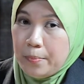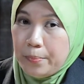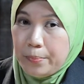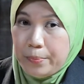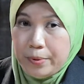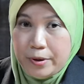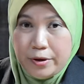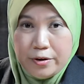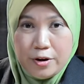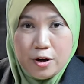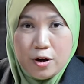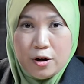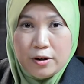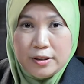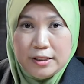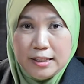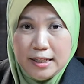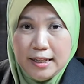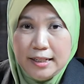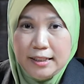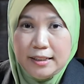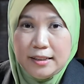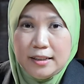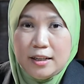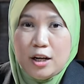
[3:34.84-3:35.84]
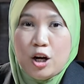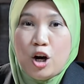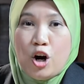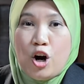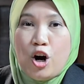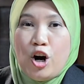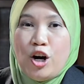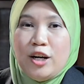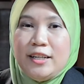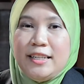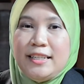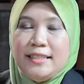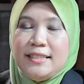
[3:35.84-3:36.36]
Periodic
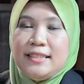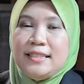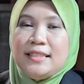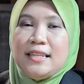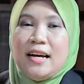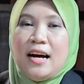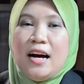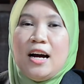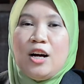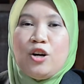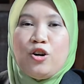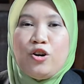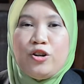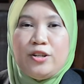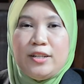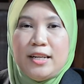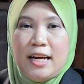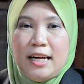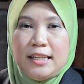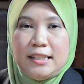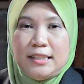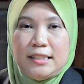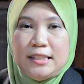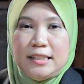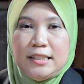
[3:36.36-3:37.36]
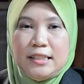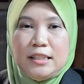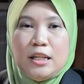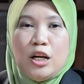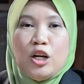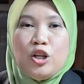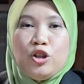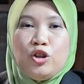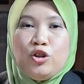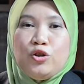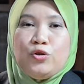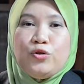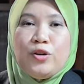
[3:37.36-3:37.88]
audits are conducted
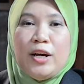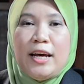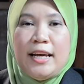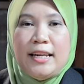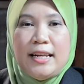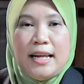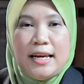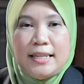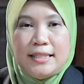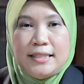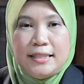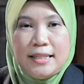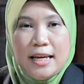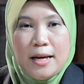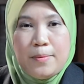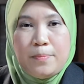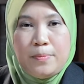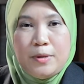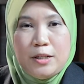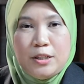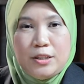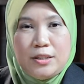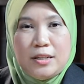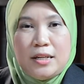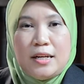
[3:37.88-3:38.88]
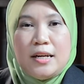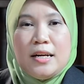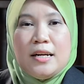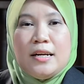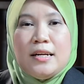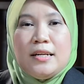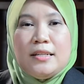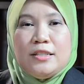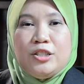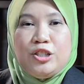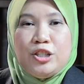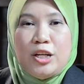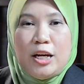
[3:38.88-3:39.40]
to an established
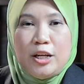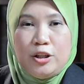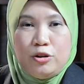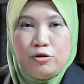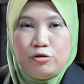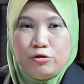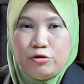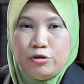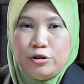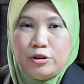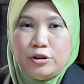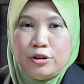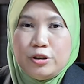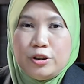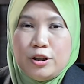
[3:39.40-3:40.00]
schedule.